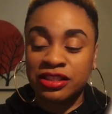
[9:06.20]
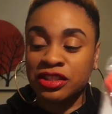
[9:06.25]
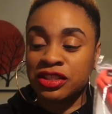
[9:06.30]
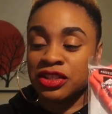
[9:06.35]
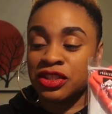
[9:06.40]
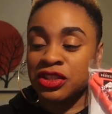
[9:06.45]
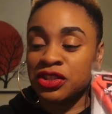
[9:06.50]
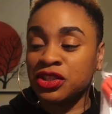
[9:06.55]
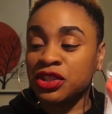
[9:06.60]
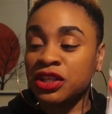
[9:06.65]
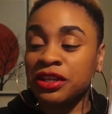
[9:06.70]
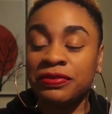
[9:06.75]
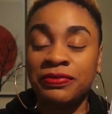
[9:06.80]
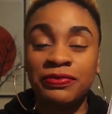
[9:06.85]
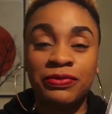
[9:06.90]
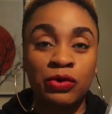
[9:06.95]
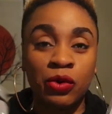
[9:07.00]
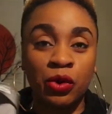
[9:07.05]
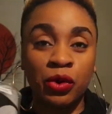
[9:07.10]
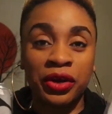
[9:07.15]
So they're usually
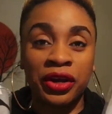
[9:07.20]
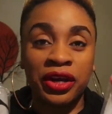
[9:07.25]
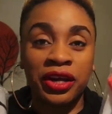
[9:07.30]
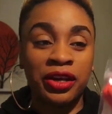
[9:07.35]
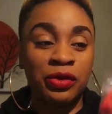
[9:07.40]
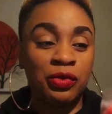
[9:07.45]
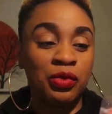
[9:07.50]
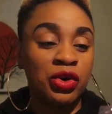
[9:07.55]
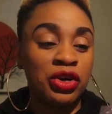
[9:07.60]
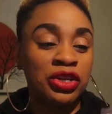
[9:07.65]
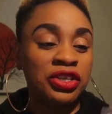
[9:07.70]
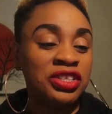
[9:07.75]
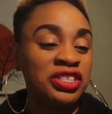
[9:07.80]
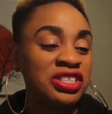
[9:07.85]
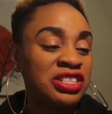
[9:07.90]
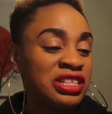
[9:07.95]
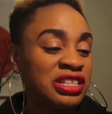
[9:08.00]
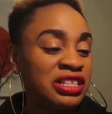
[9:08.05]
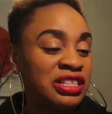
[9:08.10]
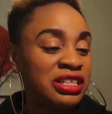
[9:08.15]
4 in 1.
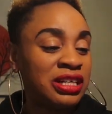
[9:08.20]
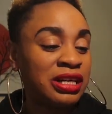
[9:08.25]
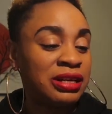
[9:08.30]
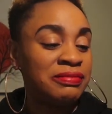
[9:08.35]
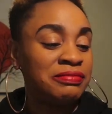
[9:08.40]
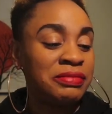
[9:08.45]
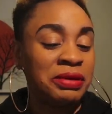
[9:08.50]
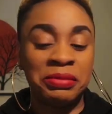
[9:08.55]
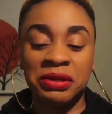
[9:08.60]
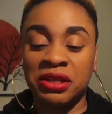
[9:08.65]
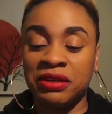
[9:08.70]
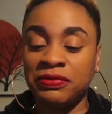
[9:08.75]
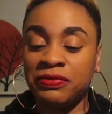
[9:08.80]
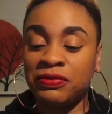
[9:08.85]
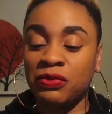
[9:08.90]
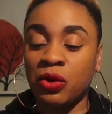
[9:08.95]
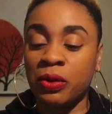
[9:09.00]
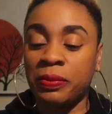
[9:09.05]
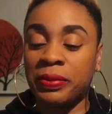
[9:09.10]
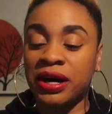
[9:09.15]
Usually they're maybe
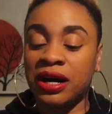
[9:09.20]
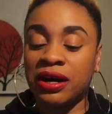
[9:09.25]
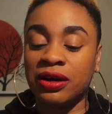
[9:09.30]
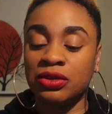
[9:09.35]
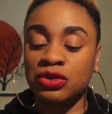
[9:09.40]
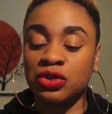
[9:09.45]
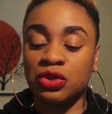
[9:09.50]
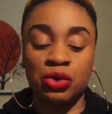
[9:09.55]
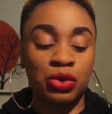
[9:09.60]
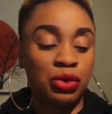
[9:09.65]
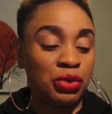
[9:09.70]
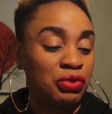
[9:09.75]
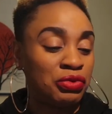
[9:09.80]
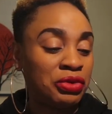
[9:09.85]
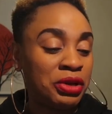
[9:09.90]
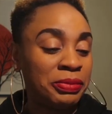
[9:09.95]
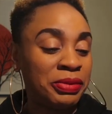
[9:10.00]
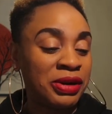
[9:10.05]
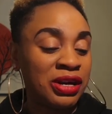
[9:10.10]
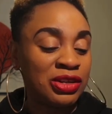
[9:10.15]
£4 or
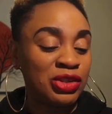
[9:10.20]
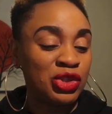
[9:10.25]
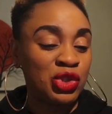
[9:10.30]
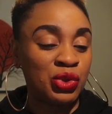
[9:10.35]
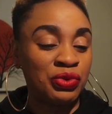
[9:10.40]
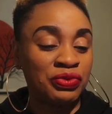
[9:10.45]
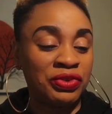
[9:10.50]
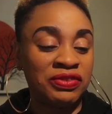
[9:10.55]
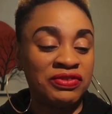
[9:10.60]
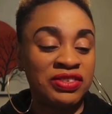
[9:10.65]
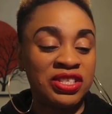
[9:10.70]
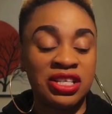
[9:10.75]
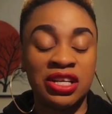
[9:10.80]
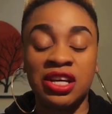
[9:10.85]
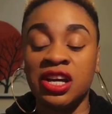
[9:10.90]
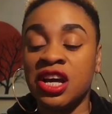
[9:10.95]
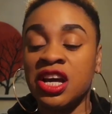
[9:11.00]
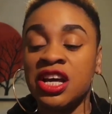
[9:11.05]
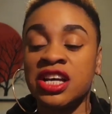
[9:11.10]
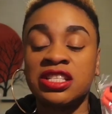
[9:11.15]
£3, £2.50,
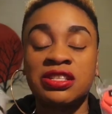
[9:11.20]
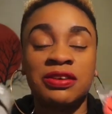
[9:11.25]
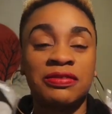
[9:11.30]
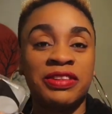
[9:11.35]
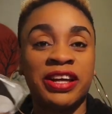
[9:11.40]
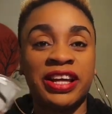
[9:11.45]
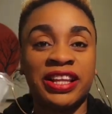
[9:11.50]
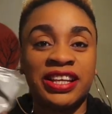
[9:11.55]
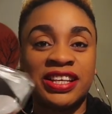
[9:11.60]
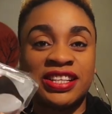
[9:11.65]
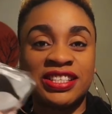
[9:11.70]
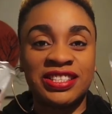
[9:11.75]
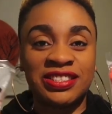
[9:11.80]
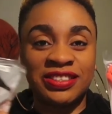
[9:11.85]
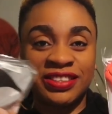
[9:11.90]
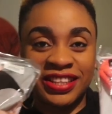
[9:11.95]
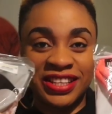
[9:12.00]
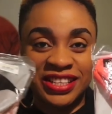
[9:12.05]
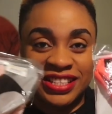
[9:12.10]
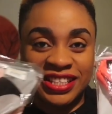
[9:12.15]
stuff like that.
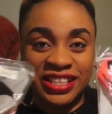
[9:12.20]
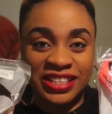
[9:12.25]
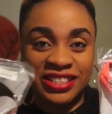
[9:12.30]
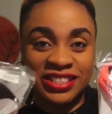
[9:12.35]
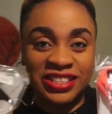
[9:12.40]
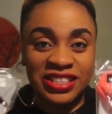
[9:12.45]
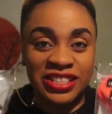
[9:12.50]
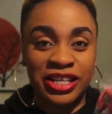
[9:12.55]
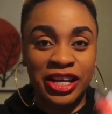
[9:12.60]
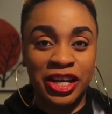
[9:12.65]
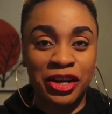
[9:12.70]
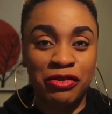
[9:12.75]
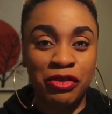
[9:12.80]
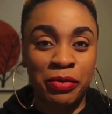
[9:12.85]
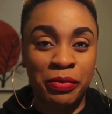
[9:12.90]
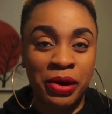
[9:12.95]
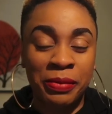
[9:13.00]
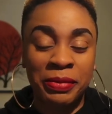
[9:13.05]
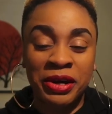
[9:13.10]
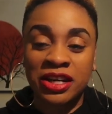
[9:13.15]
So things like this I get
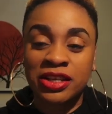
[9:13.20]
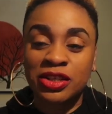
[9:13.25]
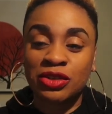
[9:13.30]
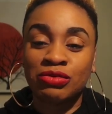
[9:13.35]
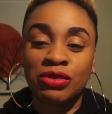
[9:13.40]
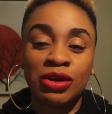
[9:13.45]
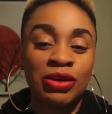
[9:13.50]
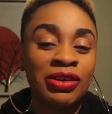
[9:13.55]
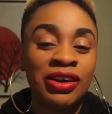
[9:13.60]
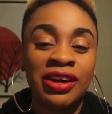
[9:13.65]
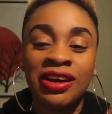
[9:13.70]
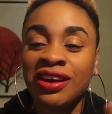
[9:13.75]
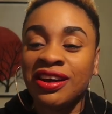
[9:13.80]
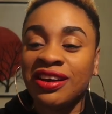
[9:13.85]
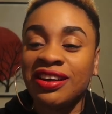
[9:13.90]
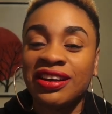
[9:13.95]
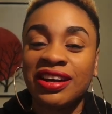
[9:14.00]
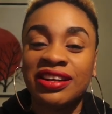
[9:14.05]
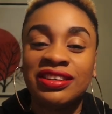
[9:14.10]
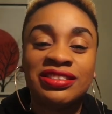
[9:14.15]
from Primark as well.
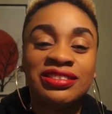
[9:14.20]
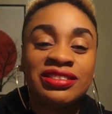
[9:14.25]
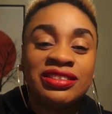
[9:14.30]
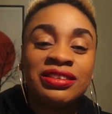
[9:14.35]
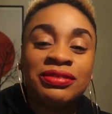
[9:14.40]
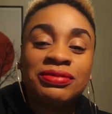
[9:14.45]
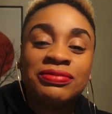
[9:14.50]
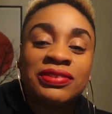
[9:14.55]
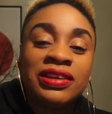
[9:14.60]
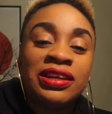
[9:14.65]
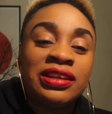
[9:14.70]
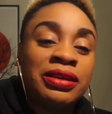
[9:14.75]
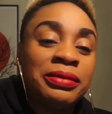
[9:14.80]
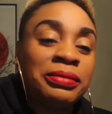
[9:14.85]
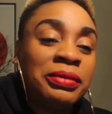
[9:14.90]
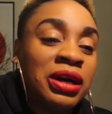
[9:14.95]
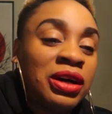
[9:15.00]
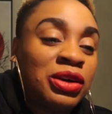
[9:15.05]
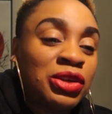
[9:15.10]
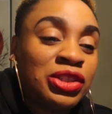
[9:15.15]
You can easily fling
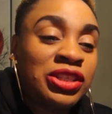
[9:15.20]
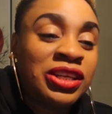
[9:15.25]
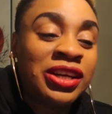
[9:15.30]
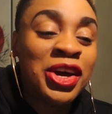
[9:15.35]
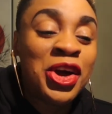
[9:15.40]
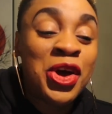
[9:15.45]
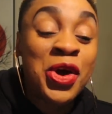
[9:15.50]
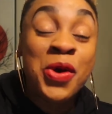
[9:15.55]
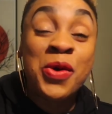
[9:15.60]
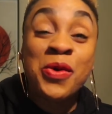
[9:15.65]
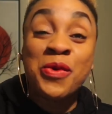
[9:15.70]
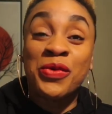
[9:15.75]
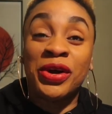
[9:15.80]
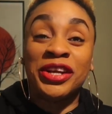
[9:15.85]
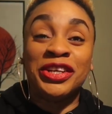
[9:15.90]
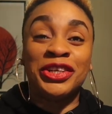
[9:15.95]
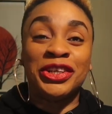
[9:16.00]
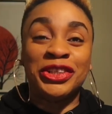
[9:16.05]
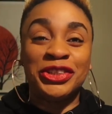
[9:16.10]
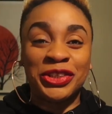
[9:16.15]
them out
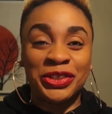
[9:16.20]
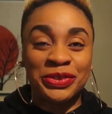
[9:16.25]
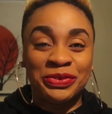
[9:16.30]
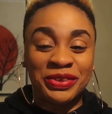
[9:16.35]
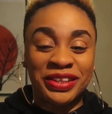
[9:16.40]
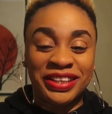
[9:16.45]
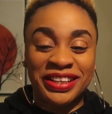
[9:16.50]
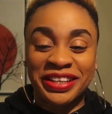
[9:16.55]
when you're done with